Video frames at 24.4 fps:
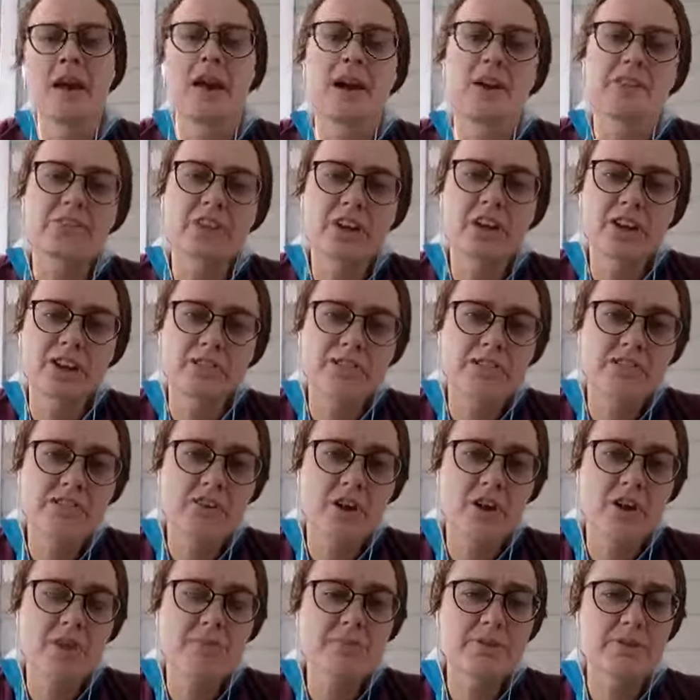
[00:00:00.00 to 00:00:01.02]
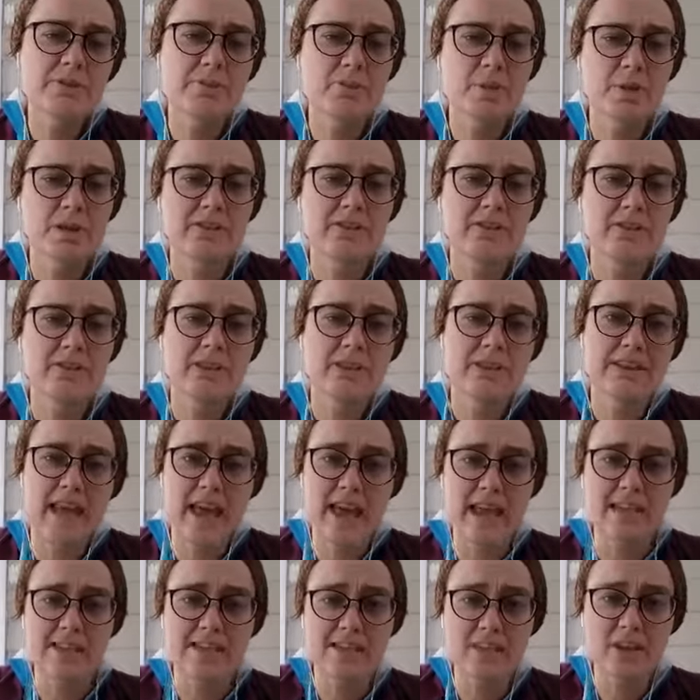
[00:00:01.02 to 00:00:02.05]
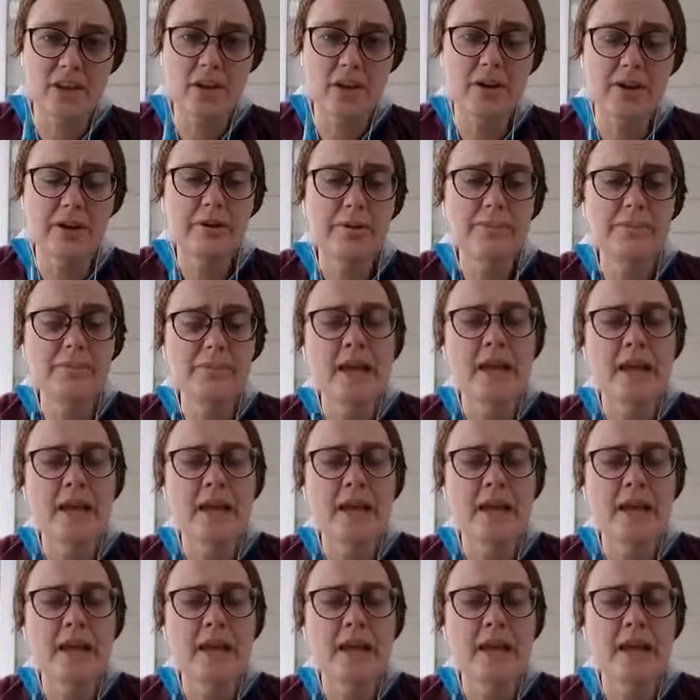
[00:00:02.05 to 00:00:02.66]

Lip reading: I've confirmed with the ATO,